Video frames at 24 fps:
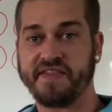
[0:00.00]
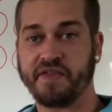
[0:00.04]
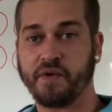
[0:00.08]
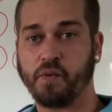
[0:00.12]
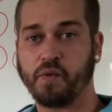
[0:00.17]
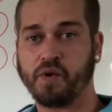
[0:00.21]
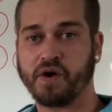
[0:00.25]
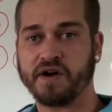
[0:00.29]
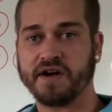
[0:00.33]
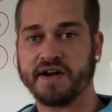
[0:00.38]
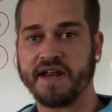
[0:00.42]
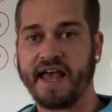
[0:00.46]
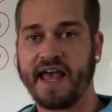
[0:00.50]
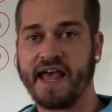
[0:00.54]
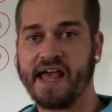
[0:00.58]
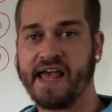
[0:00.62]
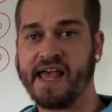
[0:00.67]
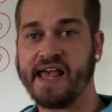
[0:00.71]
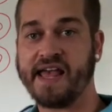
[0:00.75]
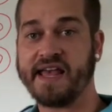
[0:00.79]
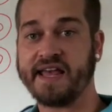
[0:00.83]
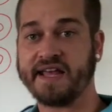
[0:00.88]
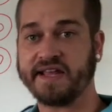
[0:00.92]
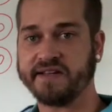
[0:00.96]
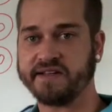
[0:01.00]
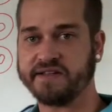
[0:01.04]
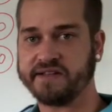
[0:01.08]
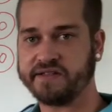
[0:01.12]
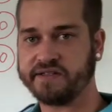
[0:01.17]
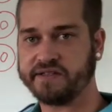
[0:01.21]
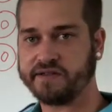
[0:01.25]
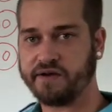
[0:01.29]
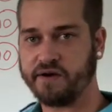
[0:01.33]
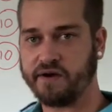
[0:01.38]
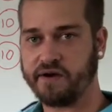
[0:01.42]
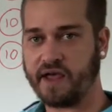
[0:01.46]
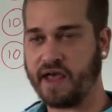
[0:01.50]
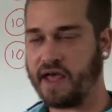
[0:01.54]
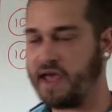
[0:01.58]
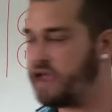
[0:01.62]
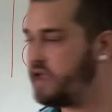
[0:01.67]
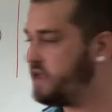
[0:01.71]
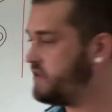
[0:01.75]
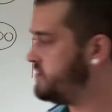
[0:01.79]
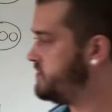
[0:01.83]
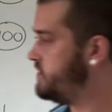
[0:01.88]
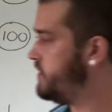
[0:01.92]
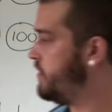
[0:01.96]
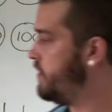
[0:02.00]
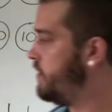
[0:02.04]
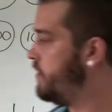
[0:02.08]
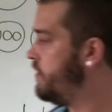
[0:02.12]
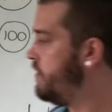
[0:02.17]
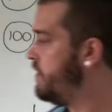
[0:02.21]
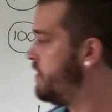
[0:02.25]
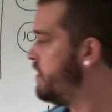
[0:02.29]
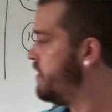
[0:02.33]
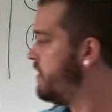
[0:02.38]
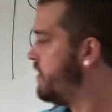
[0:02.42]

the word and, okay? So